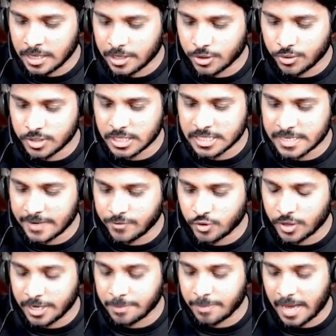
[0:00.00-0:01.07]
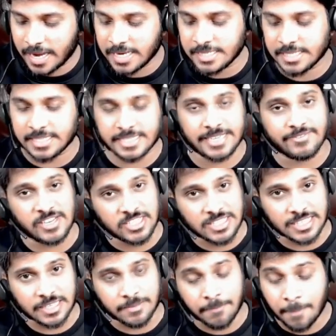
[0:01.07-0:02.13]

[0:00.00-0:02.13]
You just have to write balance 70.